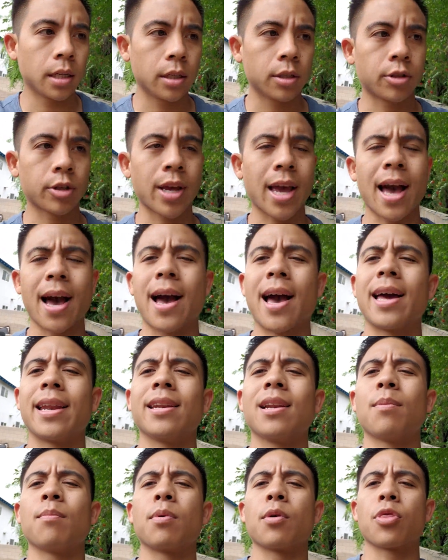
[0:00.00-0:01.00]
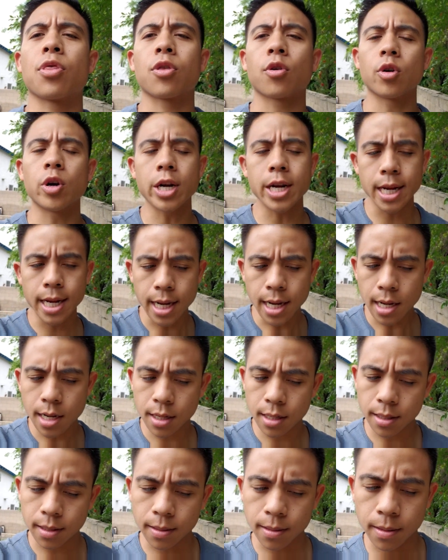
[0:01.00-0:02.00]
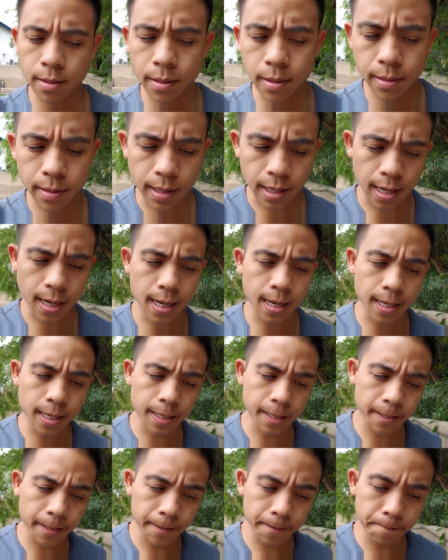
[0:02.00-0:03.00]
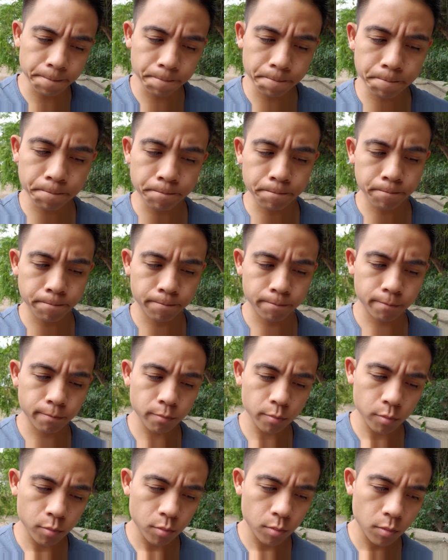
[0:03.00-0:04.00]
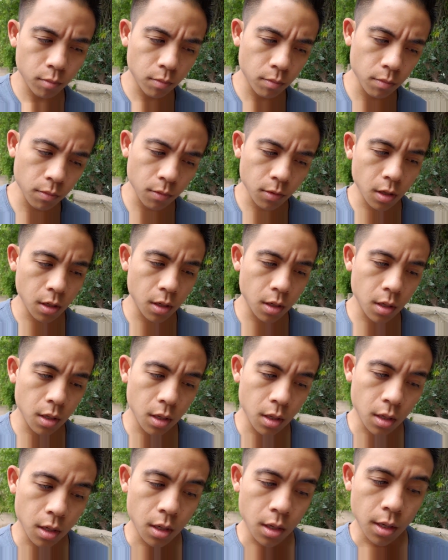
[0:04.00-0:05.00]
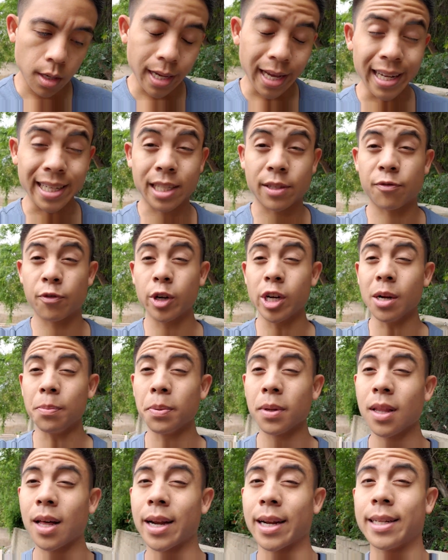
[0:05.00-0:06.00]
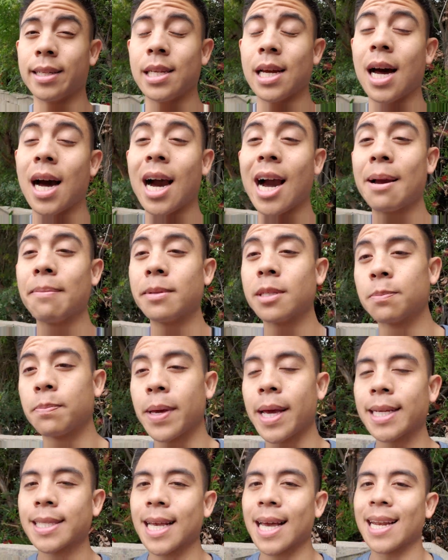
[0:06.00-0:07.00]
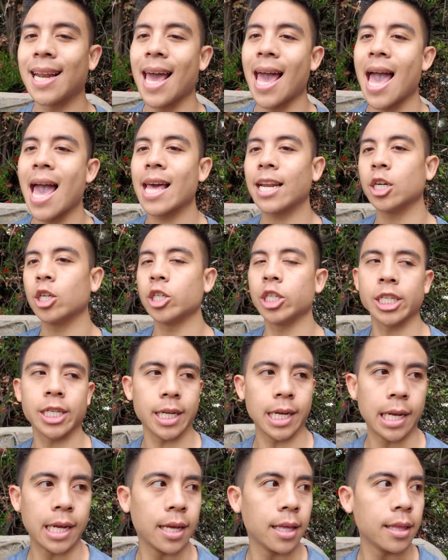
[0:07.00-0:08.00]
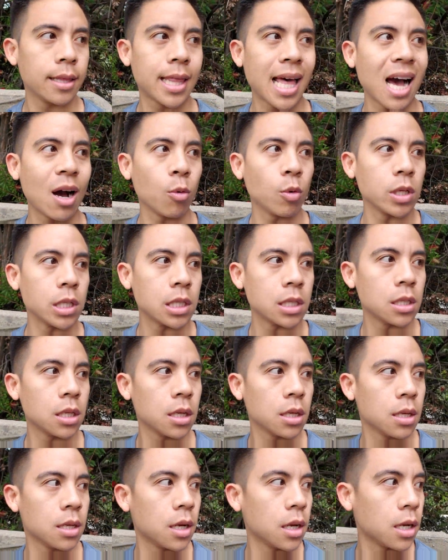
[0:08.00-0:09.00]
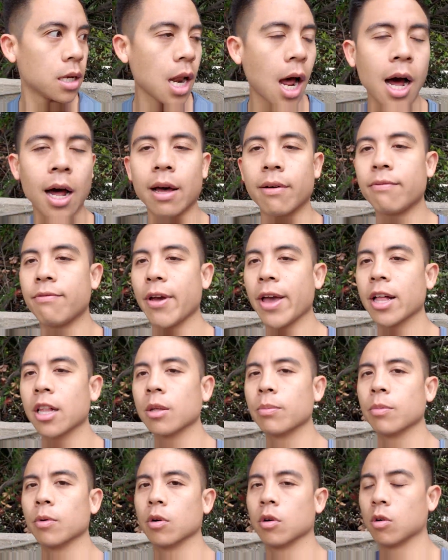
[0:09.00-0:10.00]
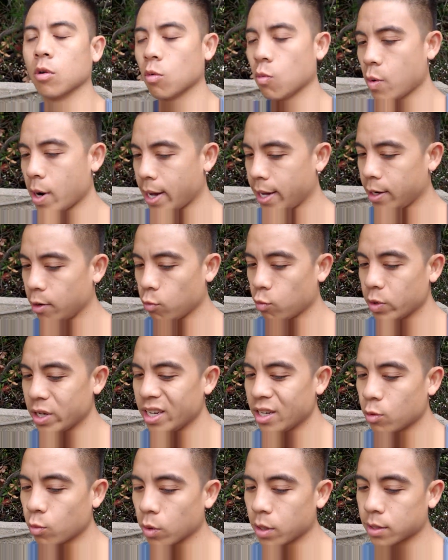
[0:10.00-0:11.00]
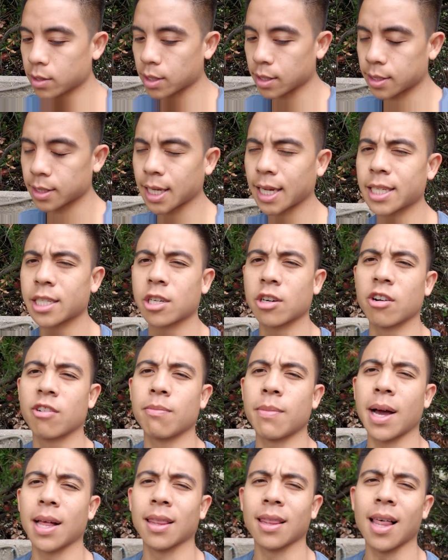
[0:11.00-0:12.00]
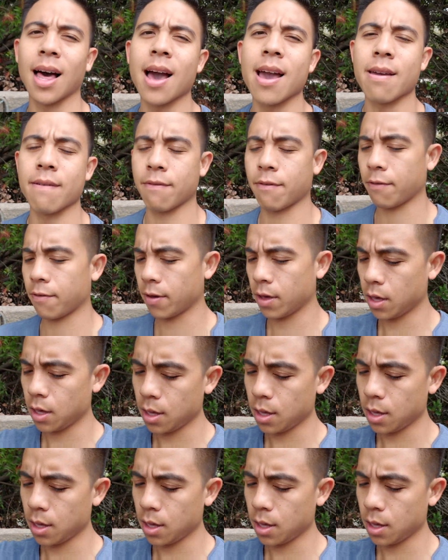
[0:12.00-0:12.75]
So yeah, and number three, it's freed up a lot of time, space, and energy that was not available when weed was the center of my life.